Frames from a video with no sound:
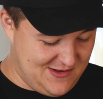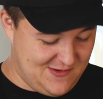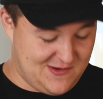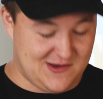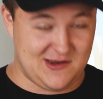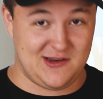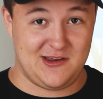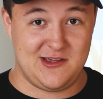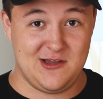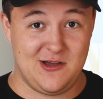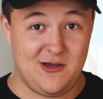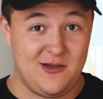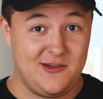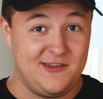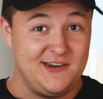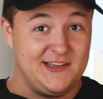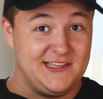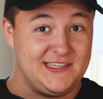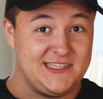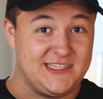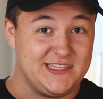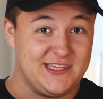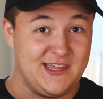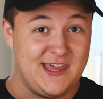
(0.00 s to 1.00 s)
you can call it
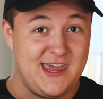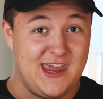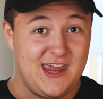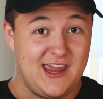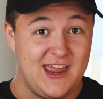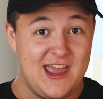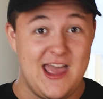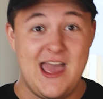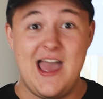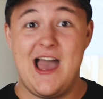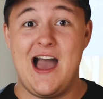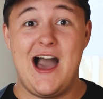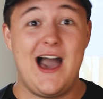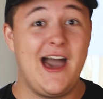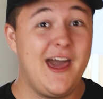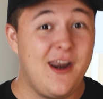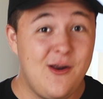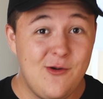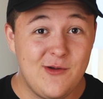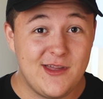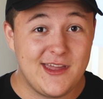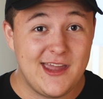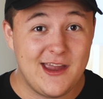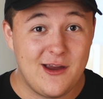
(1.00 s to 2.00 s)
a sling. I
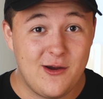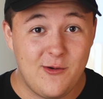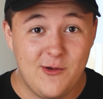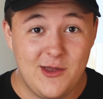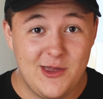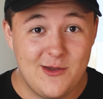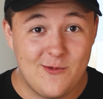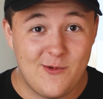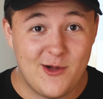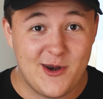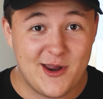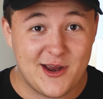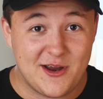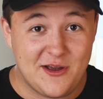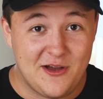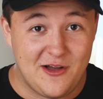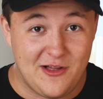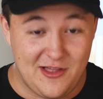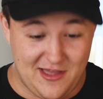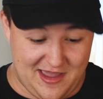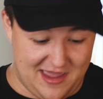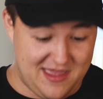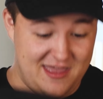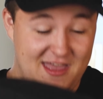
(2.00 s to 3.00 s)
don't care what you want to
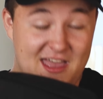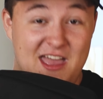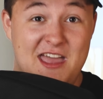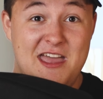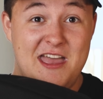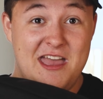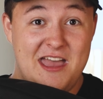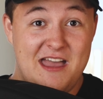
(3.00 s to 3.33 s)
call it.